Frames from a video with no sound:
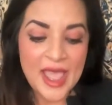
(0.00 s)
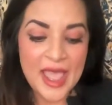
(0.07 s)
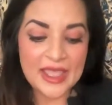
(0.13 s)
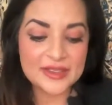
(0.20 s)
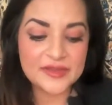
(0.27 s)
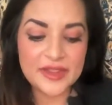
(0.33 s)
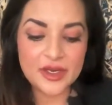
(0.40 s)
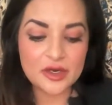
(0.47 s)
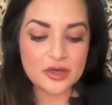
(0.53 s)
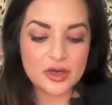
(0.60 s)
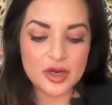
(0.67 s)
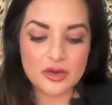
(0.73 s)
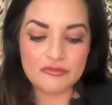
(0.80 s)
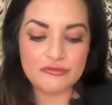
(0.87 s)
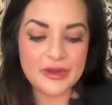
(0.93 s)
and
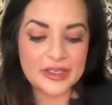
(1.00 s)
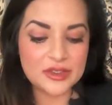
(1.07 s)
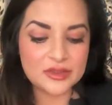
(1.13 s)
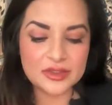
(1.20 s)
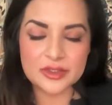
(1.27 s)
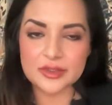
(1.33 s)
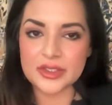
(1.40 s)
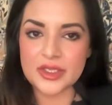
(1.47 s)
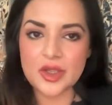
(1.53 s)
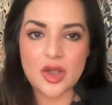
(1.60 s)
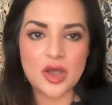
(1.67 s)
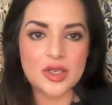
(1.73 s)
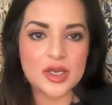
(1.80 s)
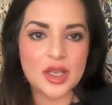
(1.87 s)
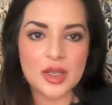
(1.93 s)
they're regularly
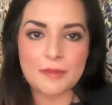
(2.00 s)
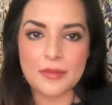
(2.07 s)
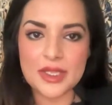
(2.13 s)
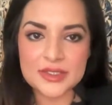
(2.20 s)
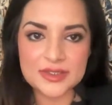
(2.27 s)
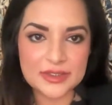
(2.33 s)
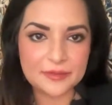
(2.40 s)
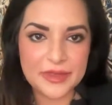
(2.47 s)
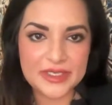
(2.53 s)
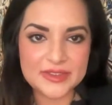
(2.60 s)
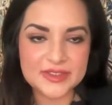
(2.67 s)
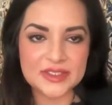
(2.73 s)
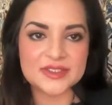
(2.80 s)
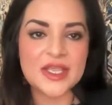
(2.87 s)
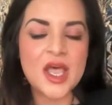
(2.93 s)
on a monthly
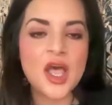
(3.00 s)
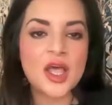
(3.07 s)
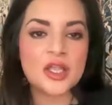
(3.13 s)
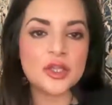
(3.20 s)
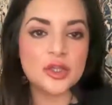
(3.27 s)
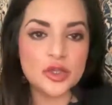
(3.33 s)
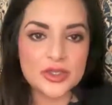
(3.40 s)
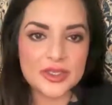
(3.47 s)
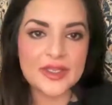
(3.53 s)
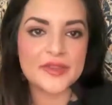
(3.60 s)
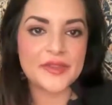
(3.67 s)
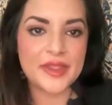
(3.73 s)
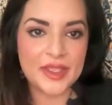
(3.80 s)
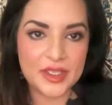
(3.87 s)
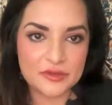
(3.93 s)
basis looking at
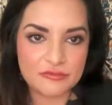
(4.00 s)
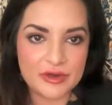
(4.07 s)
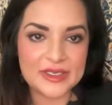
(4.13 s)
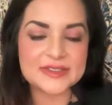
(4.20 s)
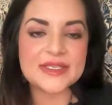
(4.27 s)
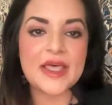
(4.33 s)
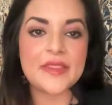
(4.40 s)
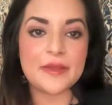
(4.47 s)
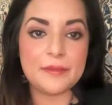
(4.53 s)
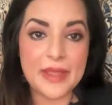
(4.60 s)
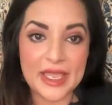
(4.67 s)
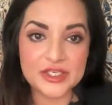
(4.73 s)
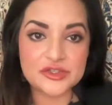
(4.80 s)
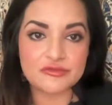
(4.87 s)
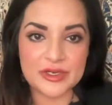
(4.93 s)
the hit rates and the
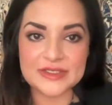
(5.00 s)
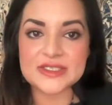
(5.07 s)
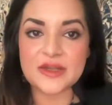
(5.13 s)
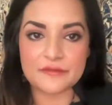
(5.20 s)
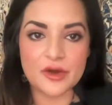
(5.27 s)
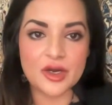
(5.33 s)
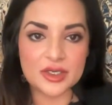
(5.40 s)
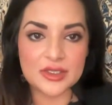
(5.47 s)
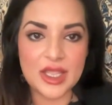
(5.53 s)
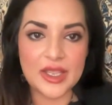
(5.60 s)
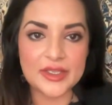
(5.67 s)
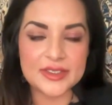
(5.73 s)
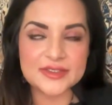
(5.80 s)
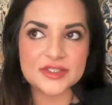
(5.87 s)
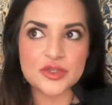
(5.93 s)
match rates of our clients.